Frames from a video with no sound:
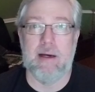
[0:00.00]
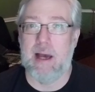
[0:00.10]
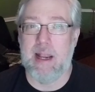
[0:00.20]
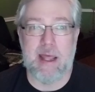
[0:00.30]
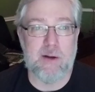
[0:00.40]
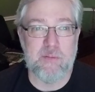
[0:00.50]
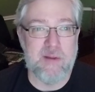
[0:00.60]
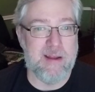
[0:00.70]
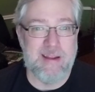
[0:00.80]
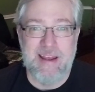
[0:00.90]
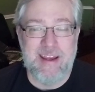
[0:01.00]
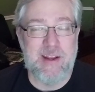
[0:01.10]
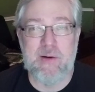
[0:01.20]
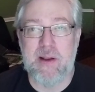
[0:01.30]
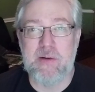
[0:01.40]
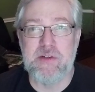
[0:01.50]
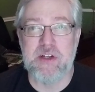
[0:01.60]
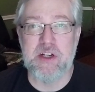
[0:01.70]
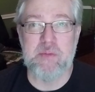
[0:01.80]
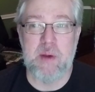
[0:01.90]
And I don't
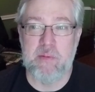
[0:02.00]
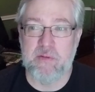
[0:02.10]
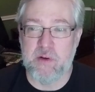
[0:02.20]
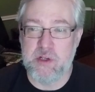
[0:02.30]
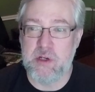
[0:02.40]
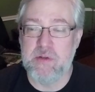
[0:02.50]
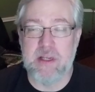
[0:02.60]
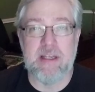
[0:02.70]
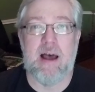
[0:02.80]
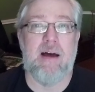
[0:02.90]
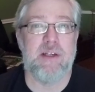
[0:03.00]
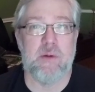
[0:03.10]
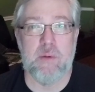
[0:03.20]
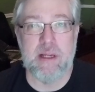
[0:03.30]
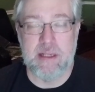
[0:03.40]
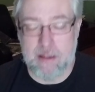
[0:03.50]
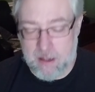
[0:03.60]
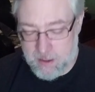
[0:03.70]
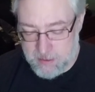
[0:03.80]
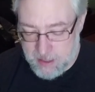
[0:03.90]
judge people for choosing not to
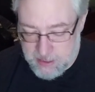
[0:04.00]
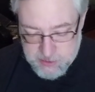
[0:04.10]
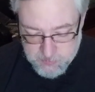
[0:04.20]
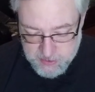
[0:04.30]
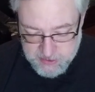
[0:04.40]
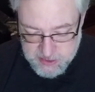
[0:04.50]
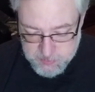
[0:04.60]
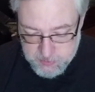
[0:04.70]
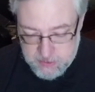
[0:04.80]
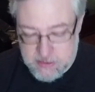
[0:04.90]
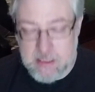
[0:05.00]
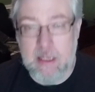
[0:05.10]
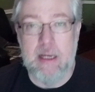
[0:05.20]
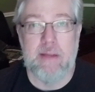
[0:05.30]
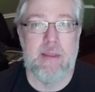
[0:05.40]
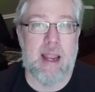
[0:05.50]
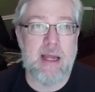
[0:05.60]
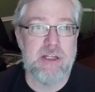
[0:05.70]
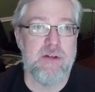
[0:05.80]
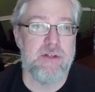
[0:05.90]
read these books. That
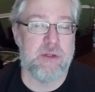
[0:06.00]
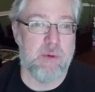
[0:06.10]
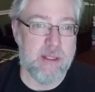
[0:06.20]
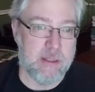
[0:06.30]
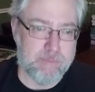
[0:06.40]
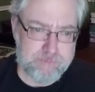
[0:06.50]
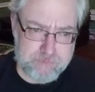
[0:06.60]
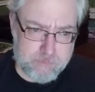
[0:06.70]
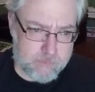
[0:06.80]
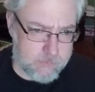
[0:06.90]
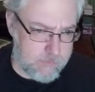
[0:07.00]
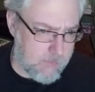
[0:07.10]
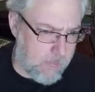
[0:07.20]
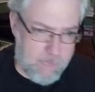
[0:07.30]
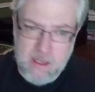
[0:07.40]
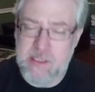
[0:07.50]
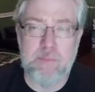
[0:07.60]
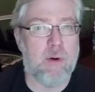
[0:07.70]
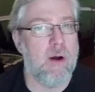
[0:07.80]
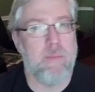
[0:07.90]
I choose to read them is
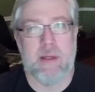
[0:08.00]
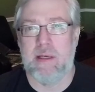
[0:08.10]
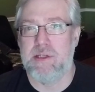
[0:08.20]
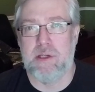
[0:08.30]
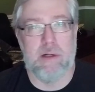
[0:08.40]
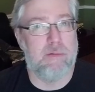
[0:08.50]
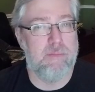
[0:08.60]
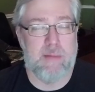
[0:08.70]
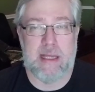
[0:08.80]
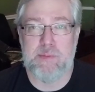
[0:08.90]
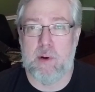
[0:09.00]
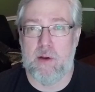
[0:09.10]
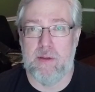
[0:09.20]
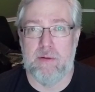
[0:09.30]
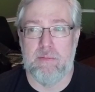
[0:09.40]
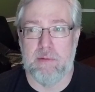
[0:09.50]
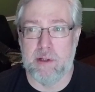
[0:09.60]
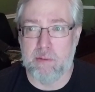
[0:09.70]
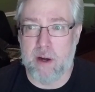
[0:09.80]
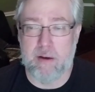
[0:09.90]
in part because, you know, that's part of the
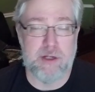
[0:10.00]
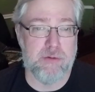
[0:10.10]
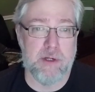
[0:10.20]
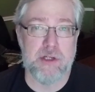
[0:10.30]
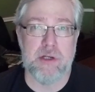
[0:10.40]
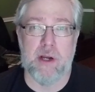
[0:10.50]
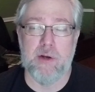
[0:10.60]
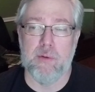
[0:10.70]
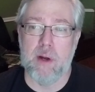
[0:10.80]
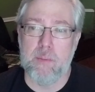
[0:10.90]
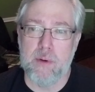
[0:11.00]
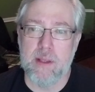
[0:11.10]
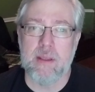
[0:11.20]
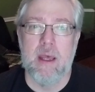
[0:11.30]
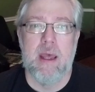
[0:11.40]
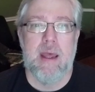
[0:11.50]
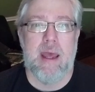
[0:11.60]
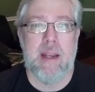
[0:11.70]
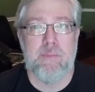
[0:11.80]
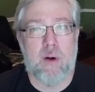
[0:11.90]
literary tradition I grew up with,
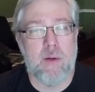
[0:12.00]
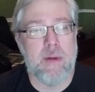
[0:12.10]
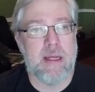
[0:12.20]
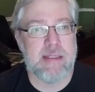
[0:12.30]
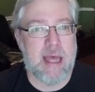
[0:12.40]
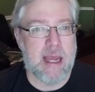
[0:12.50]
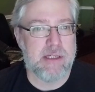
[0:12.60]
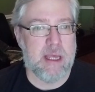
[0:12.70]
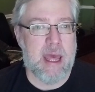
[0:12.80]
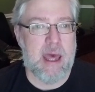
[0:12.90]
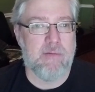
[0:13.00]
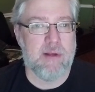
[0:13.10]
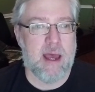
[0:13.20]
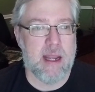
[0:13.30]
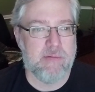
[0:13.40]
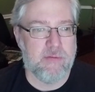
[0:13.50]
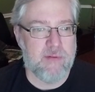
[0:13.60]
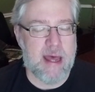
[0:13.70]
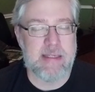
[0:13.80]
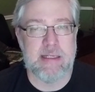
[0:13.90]
and in part because I actually have kind of a
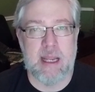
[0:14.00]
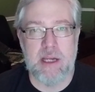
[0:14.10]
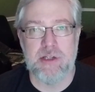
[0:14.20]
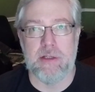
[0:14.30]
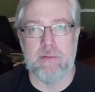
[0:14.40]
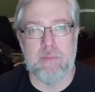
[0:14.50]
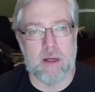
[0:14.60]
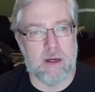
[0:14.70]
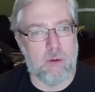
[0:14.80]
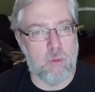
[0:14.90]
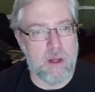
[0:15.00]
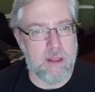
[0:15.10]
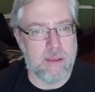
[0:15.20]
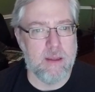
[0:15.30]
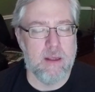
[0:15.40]
fascination with